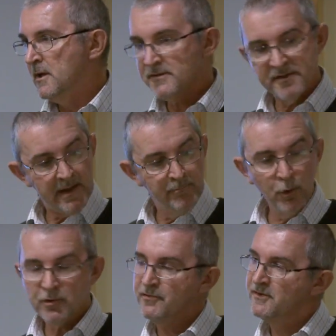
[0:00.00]
So that
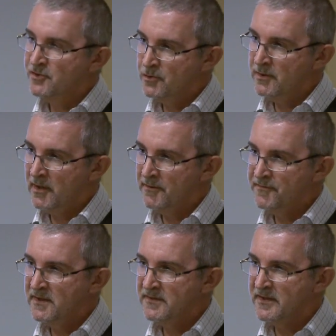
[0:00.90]
mortar is
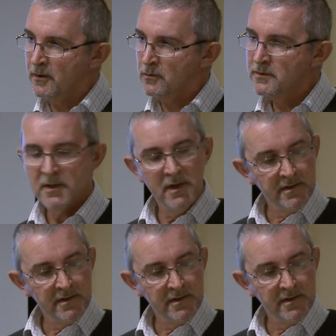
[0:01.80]
2.5 years old.